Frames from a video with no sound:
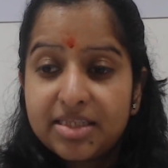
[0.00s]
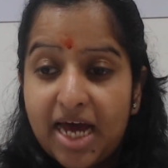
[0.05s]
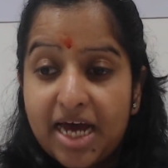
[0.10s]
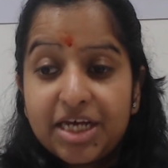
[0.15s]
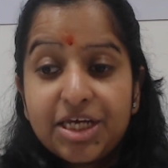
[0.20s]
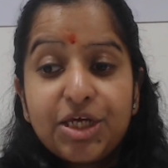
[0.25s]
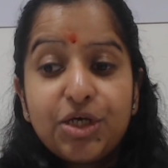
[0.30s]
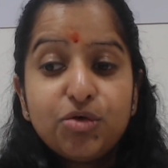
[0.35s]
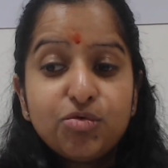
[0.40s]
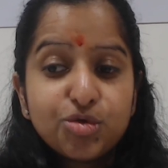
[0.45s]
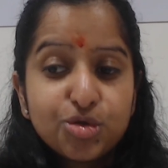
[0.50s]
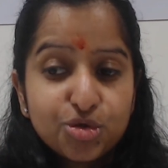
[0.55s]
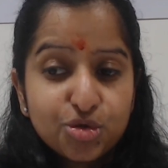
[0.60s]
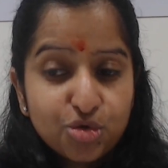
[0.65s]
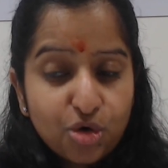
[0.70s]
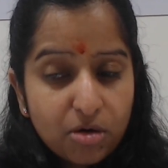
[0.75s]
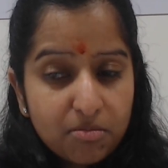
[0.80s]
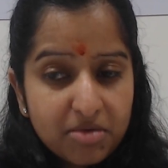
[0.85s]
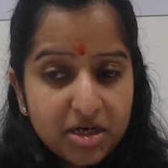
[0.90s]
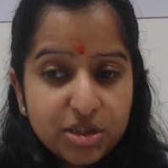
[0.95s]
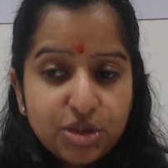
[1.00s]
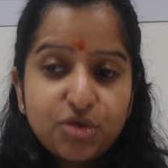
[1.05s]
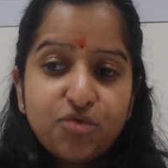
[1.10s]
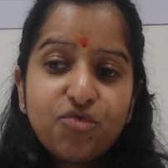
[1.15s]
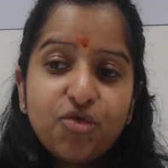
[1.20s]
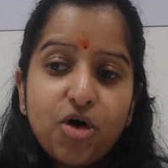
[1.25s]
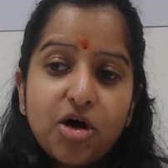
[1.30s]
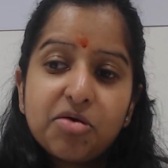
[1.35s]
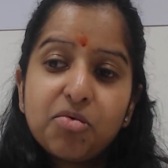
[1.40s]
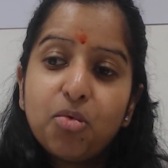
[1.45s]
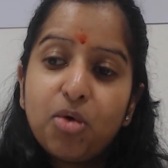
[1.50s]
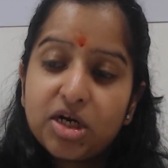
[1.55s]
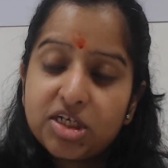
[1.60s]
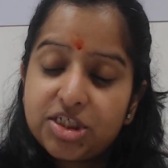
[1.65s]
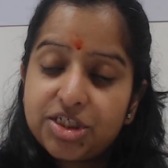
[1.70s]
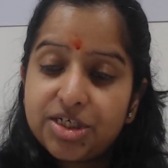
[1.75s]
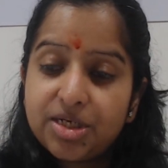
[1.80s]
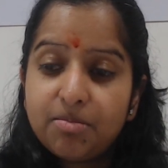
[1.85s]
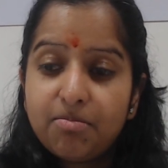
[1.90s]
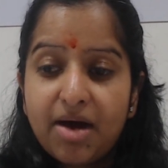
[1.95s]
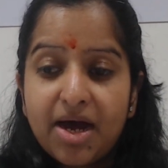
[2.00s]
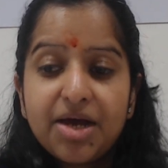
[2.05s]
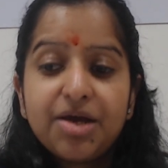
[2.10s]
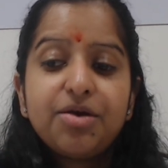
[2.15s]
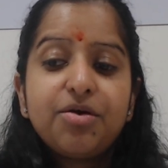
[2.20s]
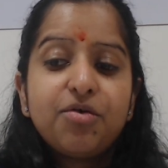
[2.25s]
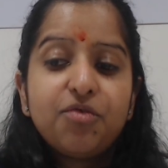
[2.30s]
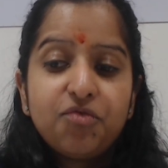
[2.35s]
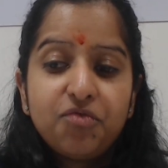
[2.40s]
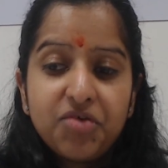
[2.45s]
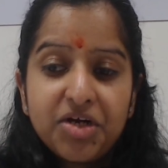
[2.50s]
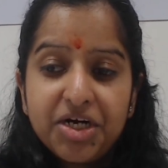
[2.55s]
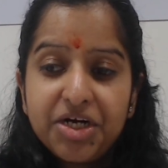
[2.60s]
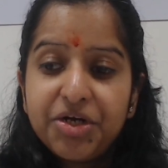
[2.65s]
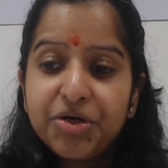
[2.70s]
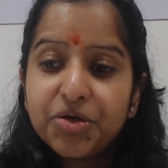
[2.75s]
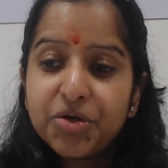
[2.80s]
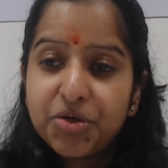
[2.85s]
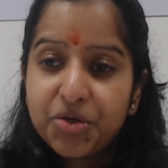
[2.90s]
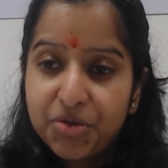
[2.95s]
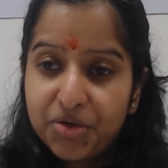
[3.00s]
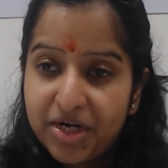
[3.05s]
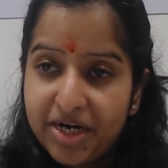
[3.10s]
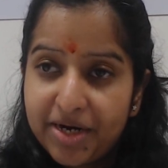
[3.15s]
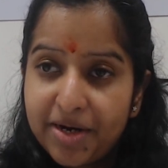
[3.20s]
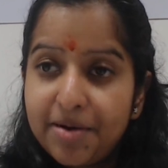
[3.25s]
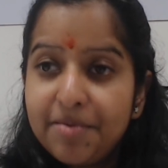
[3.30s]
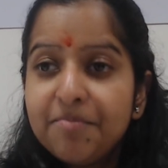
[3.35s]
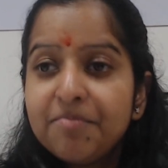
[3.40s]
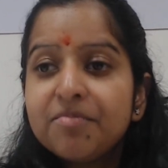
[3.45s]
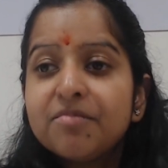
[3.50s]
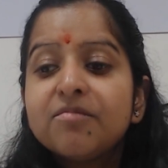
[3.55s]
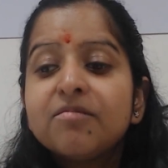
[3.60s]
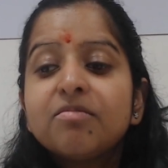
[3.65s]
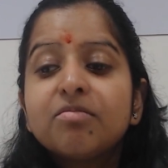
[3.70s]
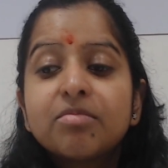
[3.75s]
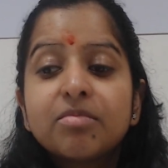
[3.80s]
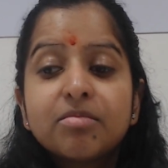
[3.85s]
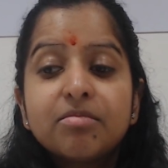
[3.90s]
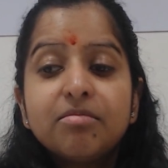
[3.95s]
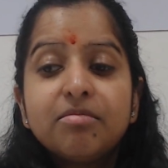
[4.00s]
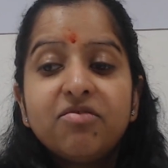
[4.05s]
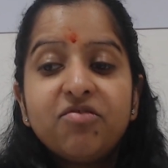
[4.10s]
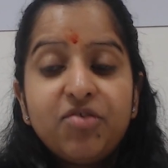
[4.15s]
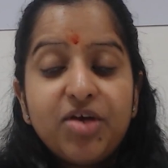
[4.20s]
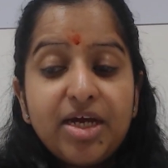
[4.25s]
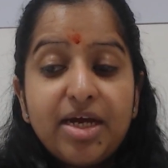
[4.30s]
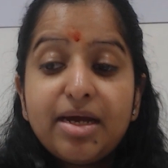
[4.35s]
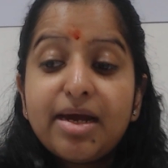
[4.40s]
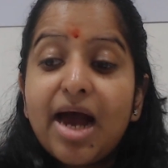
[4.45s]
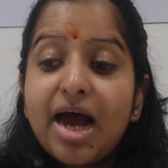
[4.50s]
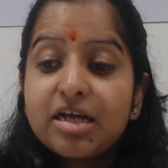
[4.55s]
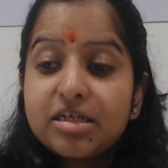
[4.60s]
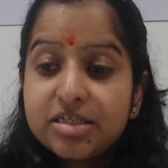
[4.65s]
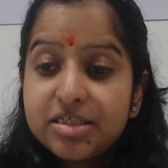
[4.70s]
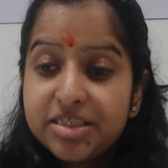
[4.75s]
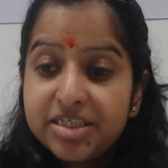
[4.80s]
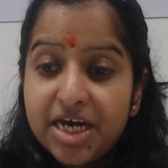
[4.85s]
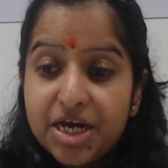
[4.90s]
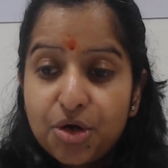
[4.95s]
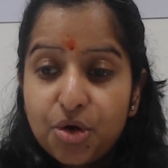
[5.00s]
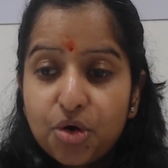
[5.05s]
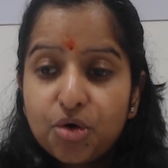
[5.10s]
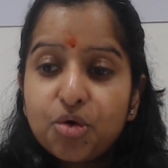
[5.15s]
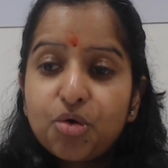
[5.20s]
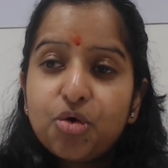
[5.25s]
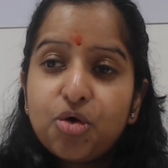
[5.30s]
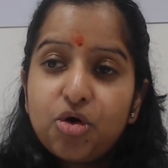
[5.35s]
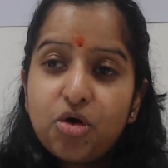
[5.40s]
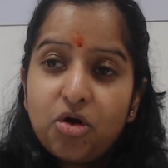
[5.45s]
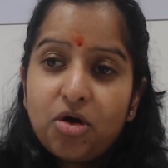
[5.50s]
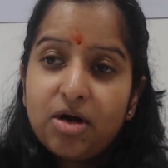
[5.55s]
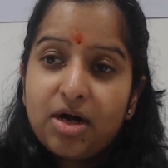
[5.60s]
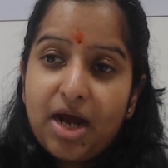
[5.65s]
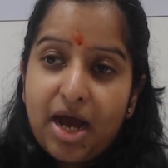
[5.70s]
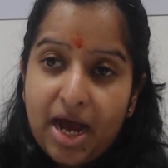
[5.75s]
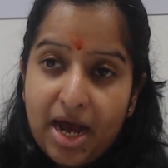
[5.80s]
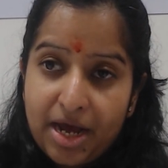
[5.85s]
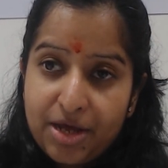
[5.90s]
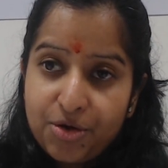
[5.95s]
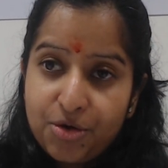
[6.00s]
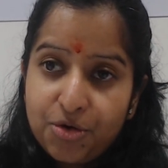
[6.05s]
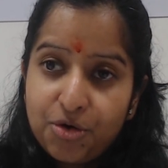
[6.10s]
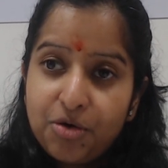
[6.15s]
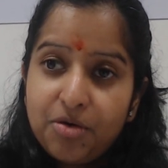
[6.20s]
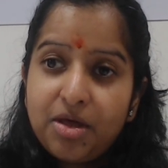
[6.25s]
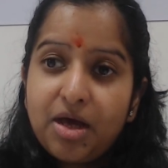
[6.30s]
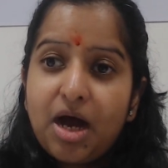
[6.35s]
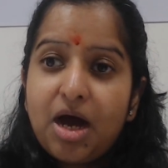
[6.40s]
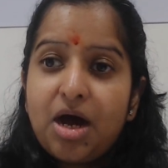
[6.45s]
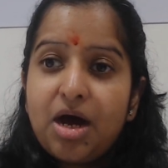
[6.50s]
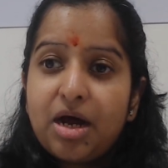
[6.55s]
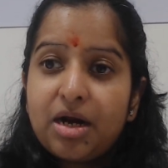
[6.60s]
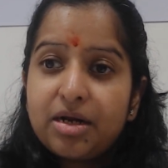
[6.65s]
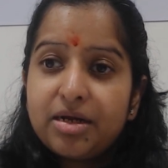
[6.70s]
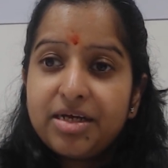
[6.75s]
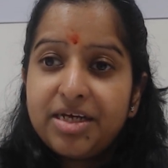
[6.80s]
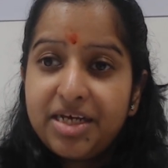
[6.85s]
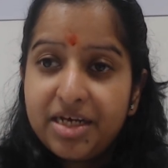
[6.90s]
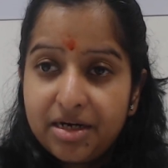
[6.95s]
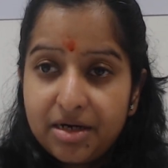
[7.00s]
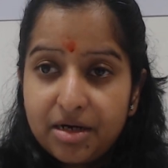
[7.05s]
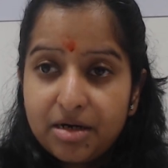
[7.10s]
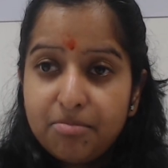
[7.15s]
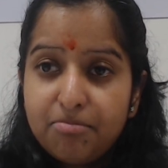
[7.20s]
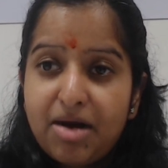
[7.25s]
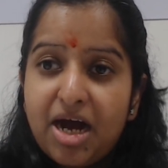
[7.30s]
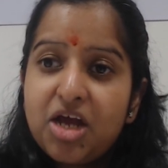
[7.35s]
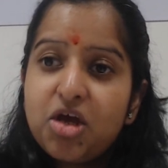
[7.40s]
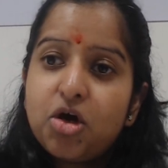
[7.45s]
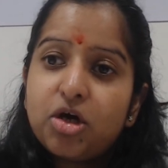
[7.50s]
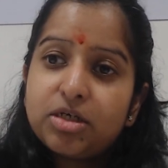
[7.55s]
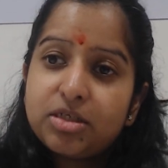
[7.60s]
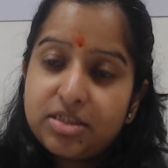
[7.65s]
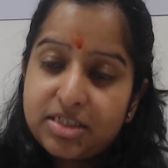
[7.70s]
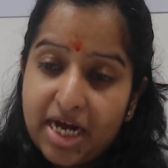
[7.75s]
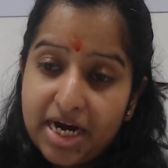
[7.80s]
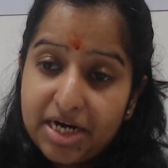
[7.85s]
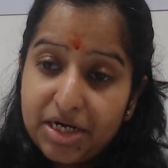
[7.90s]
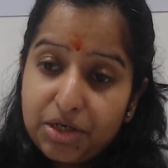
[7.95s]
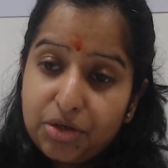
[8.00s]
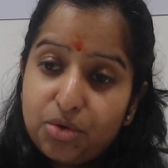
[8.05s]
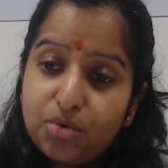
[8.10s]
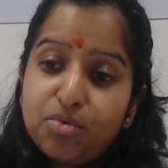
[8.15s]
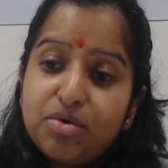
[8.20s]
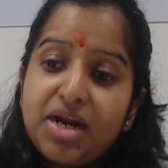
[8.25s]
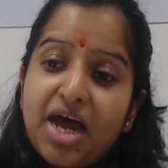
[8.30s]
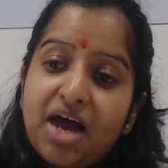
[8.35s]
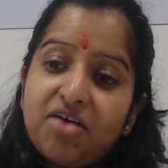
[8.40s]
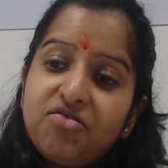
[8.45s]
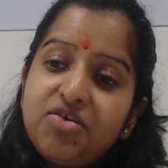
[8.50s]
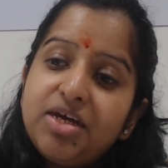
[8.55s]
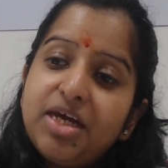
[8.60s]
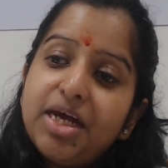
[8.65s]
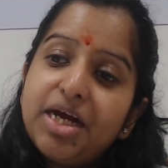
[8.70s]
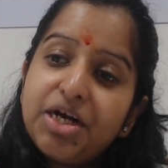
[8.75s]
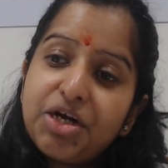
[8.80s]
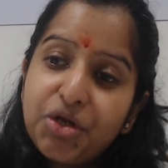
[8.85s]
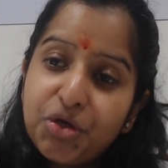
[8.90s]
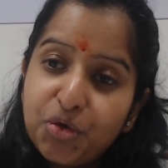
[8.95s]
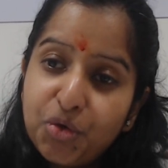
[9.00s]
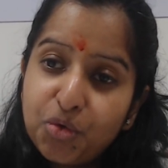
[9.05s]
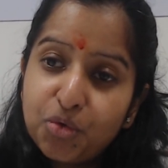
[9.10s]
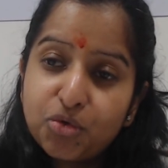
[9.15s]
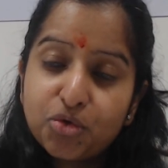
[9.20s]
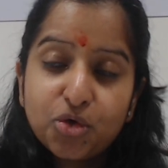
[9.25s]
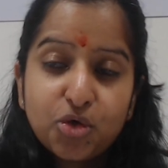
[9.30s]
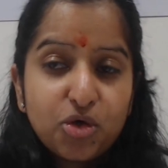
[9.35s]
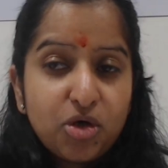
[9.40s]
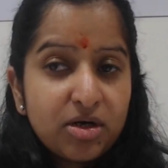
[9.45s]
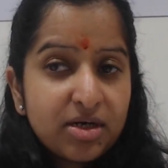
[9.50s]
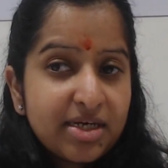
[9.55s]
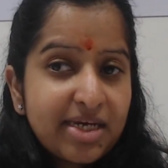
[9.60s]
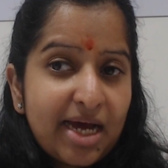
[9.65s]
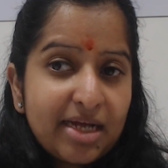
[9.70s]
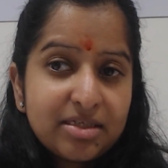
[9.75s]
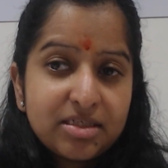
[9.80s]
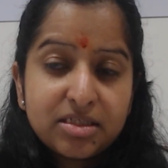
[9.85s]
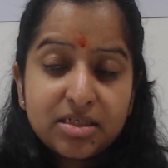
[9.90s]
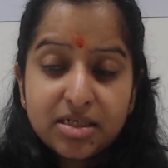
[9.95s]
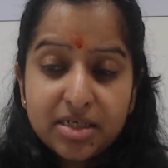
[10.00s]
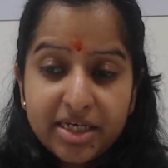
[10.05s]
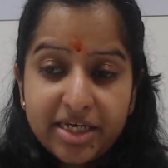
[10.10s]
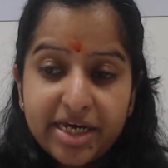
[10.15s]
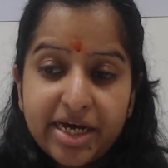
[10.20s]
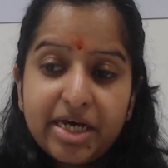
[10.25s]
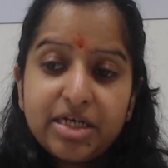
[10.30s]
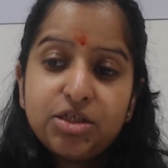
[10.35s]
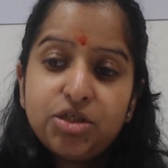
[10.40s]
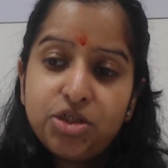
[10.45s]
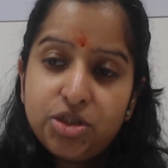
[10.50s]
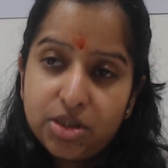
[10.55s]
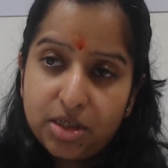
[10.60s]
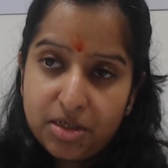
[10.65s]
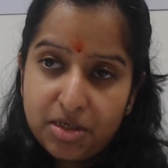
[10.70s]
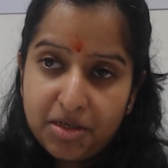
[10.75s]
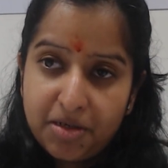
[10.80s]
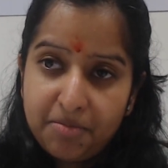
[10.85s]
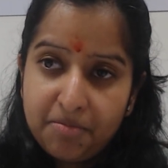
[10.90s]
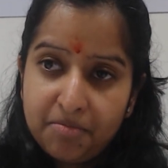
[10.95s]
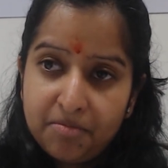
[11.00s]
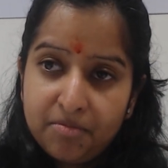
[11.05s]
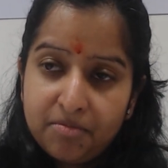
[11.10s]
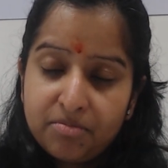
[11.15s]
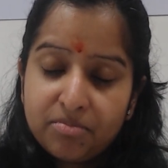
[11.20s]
Thank you so much for watching my video today. We at ZenOnco.io are here by your side to navigate you through your cancer care journey.